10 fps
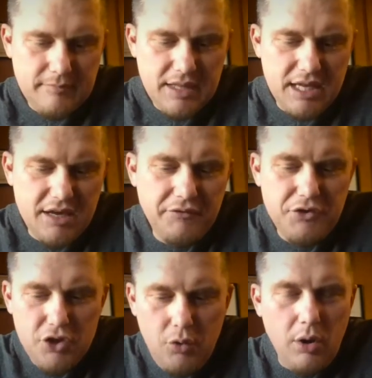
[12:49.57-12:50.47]
If
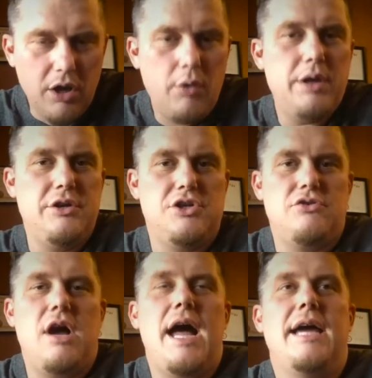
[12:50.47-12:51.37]
you are going to
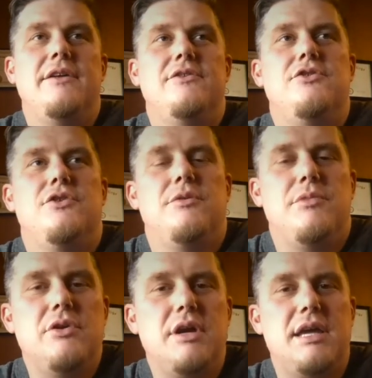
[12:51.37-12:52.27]
try to
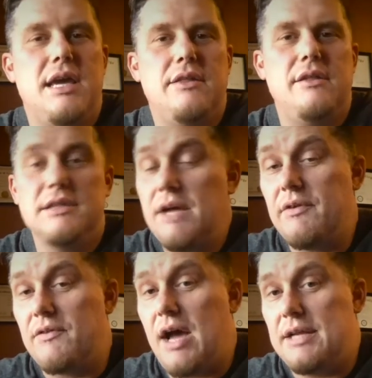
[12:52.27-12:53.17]
communicate the love
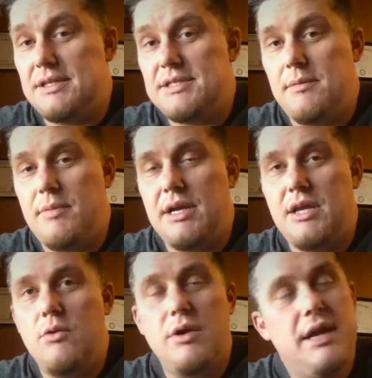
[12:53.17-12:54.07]
of God to somebody,
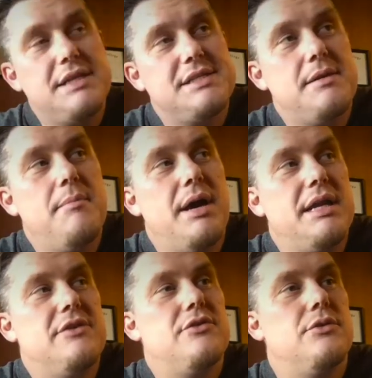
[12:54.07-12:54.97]
or get
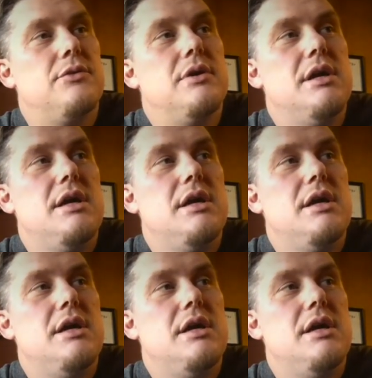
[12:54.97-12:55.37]
somebody to